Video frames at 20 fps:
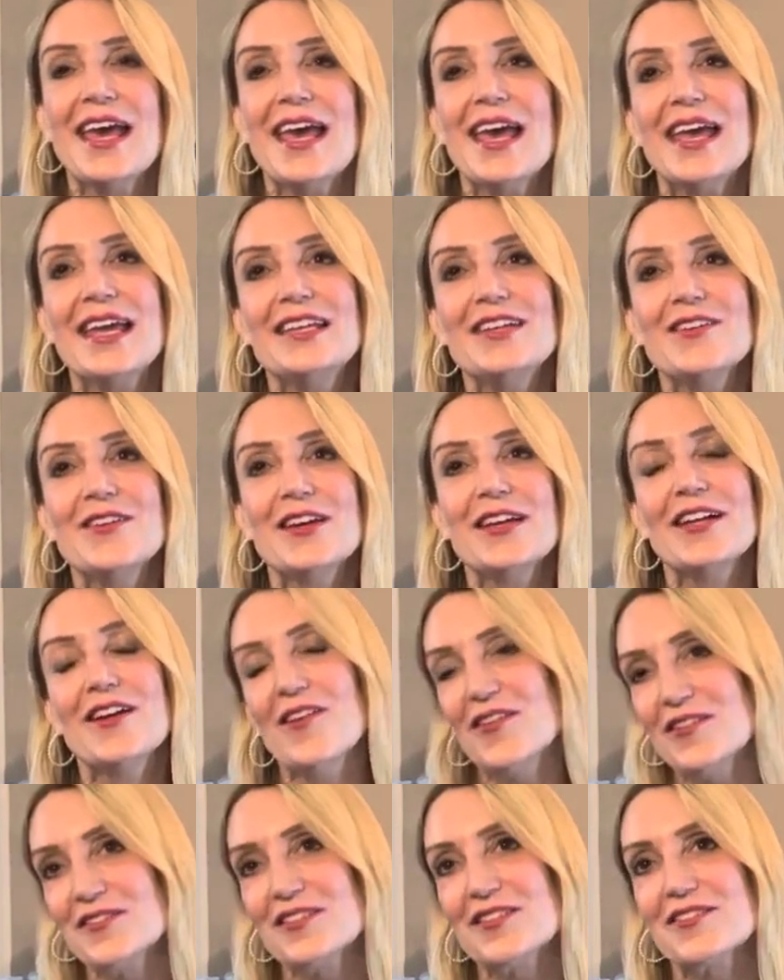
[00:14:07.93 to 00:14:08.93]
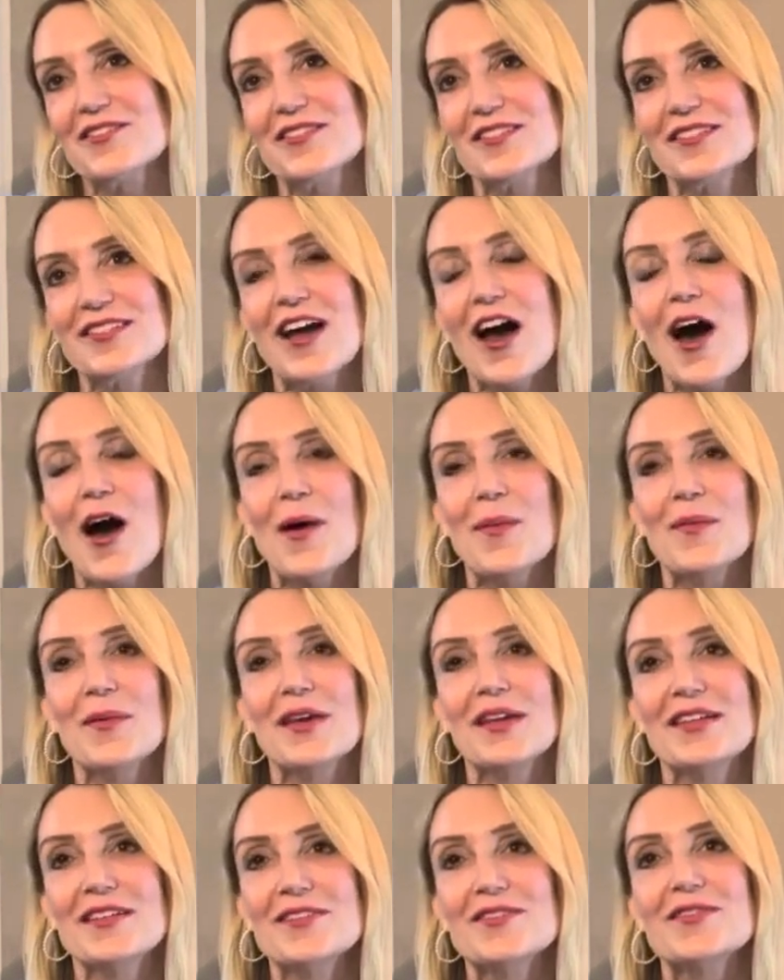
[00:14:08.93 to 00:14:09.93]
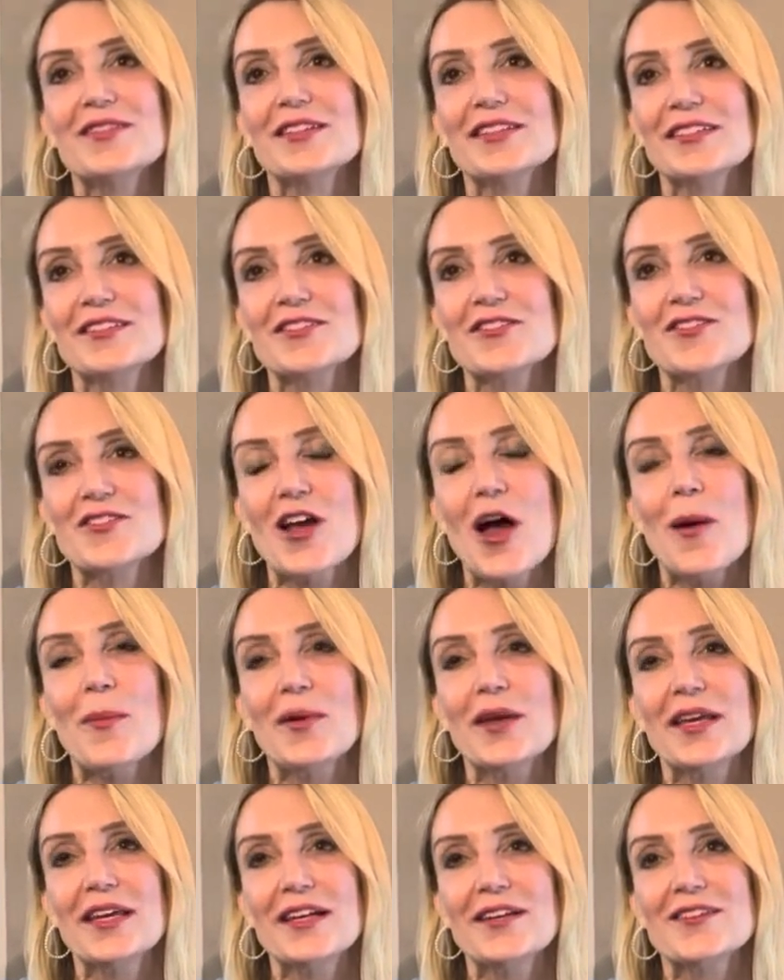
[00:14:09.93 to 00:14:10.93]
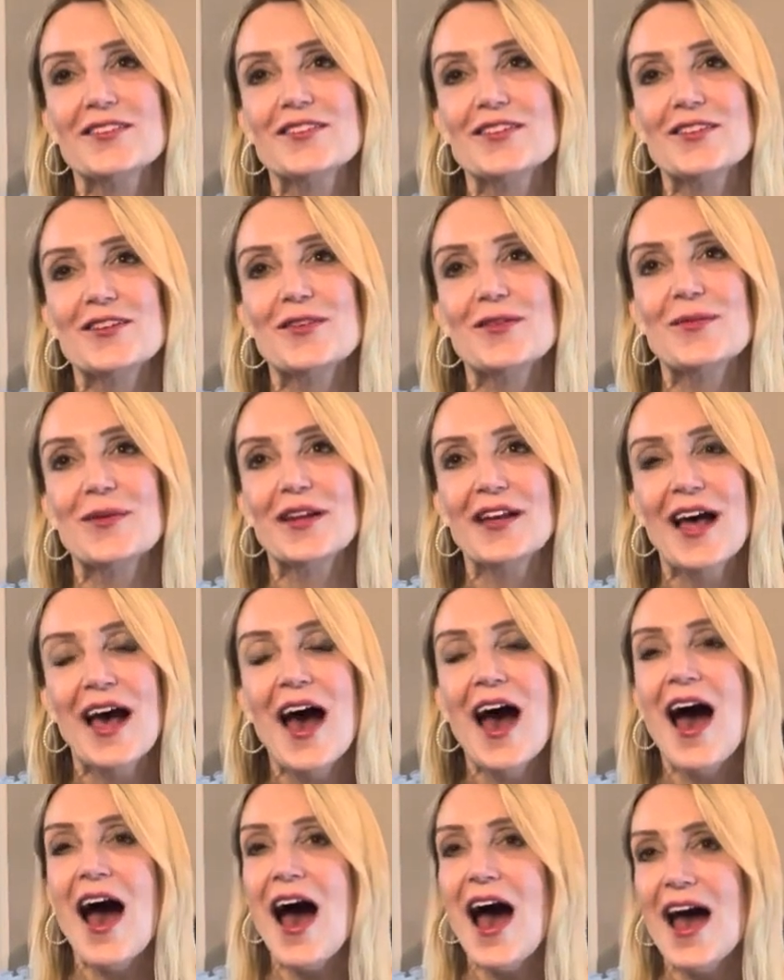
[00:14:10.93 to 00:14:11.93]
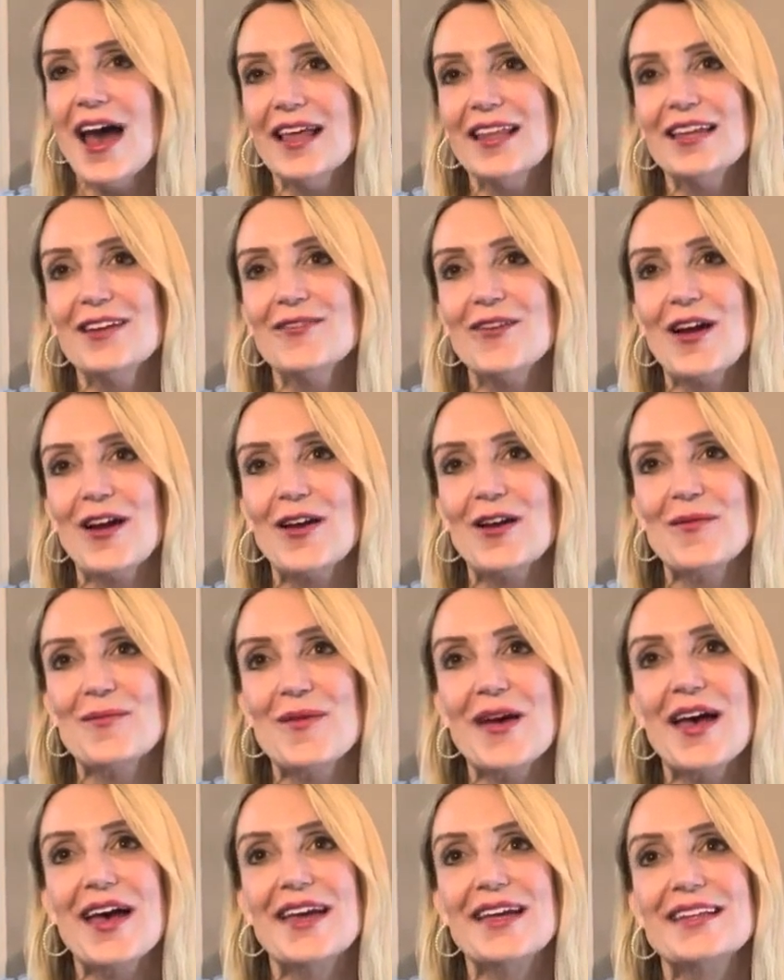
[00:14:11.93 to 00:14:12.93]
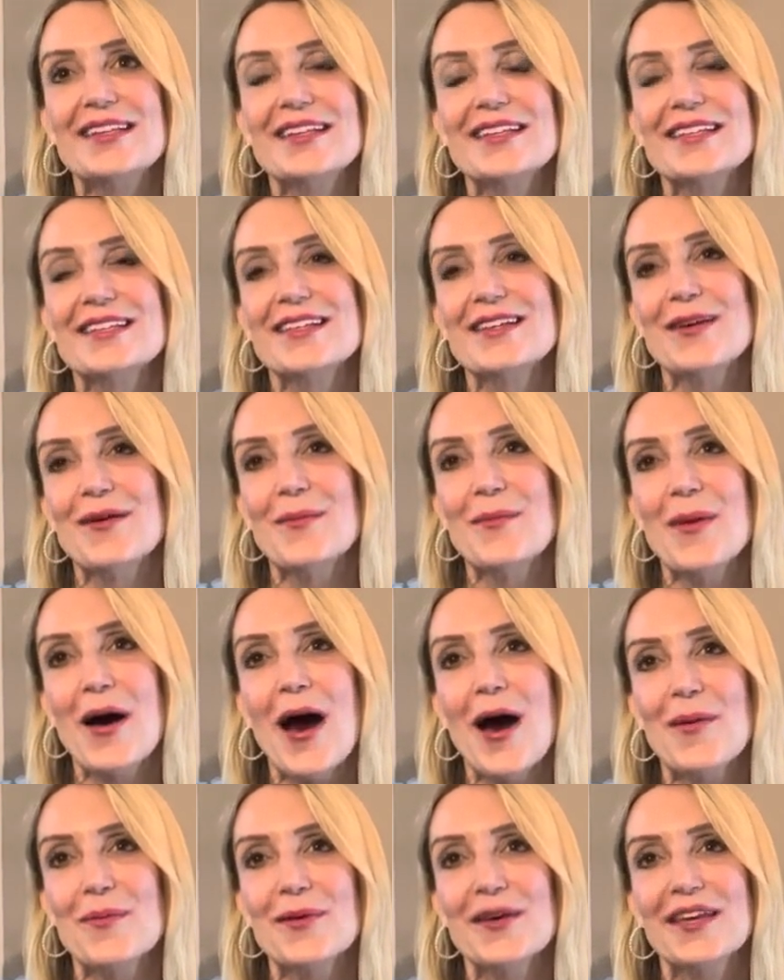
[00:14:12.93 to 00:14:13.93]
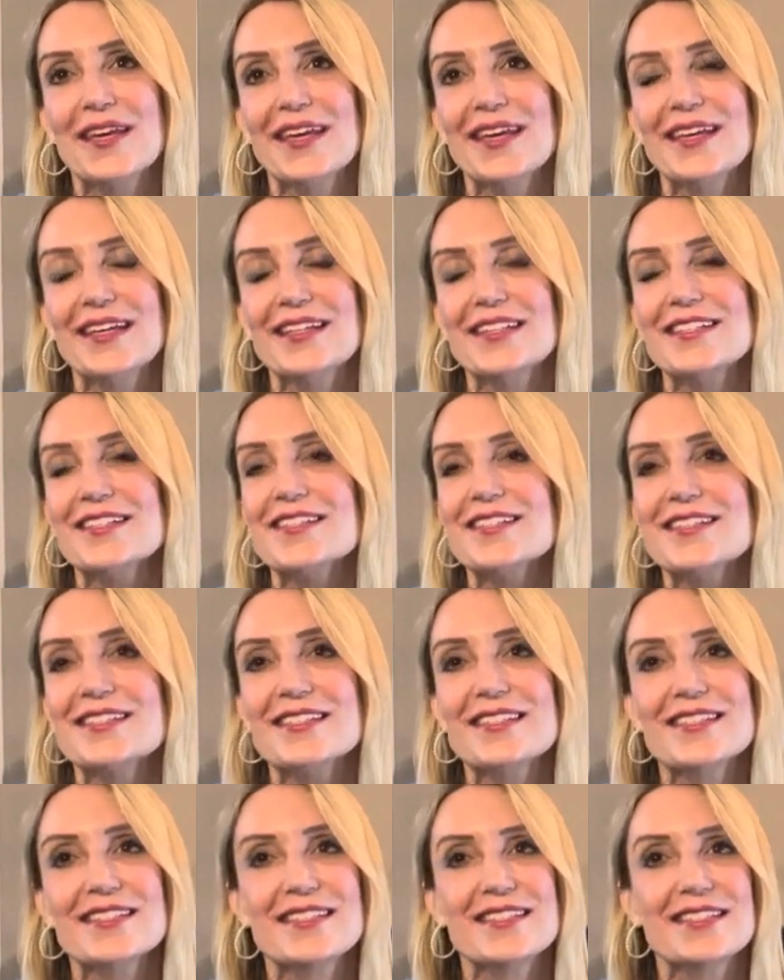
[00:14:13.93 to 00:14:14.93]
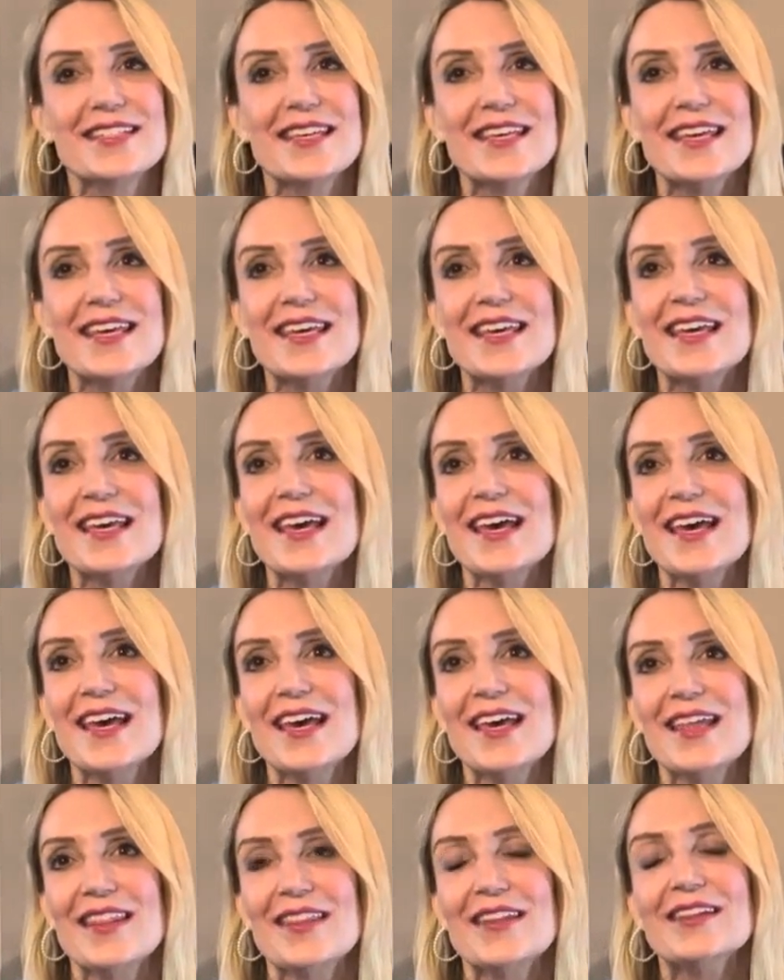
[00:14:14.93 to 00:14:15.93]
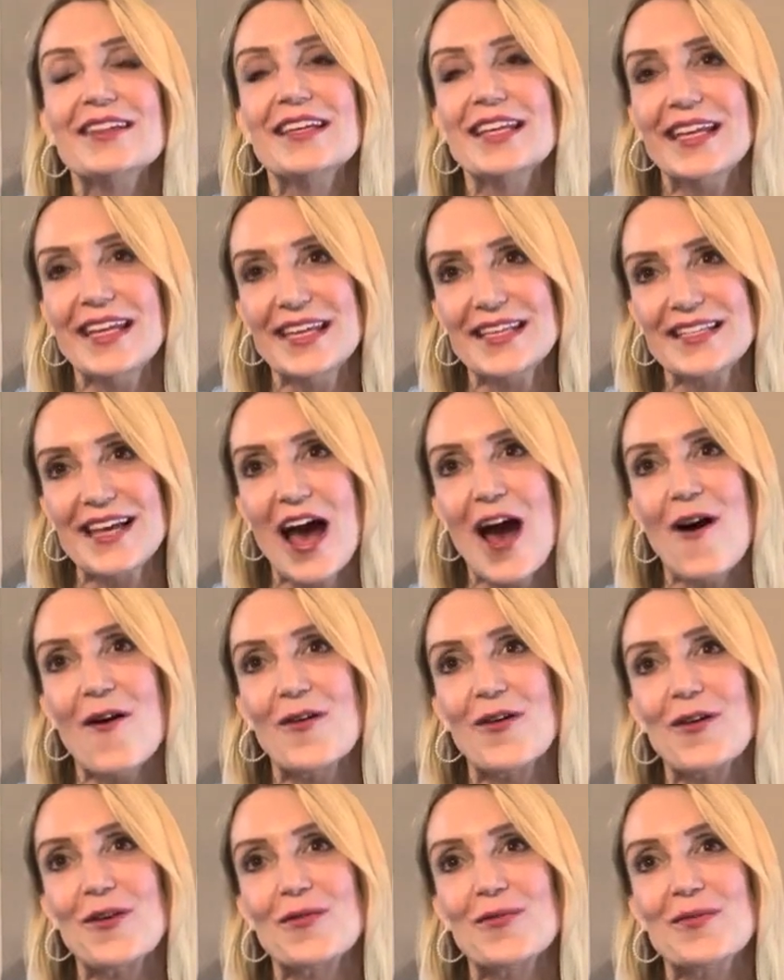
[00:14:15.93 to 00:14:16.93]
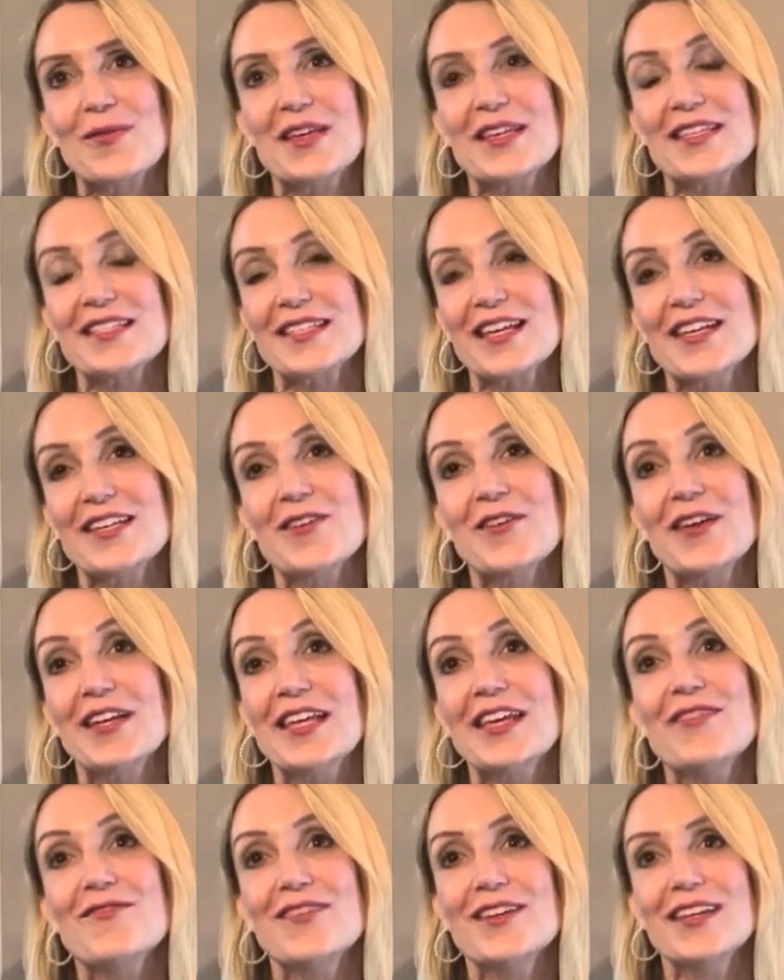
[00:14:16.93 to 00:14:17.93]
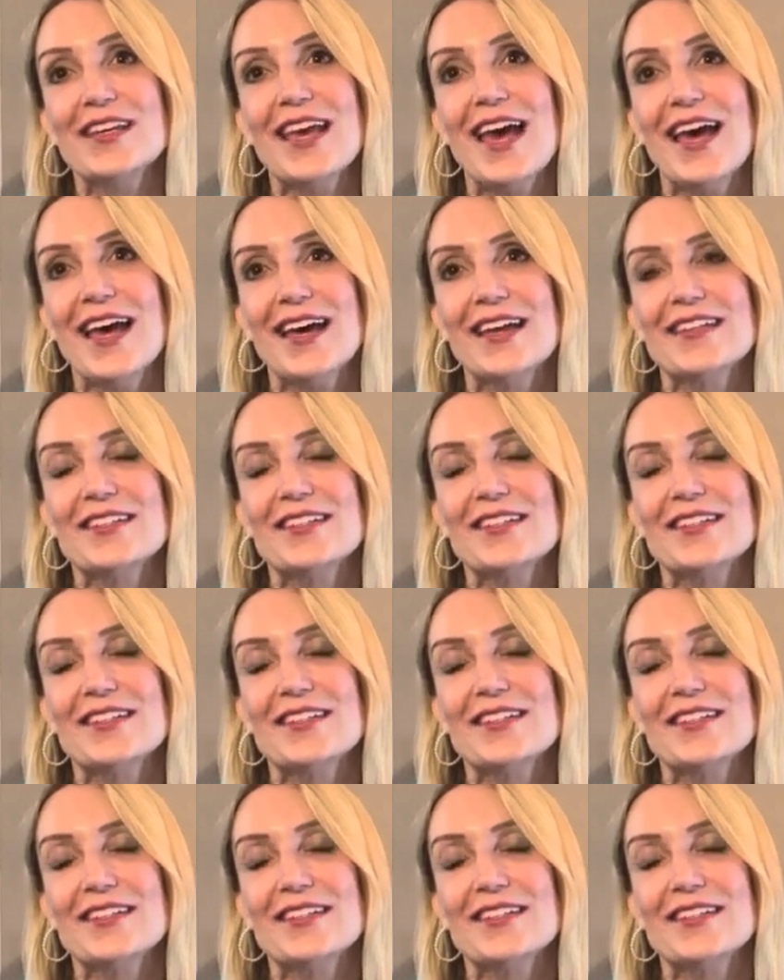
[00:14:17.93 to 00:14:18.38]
And you can also stop and do a little shopping here too, but highly recommend popping in just to see the Leaning Tower of Pisa. You can even get a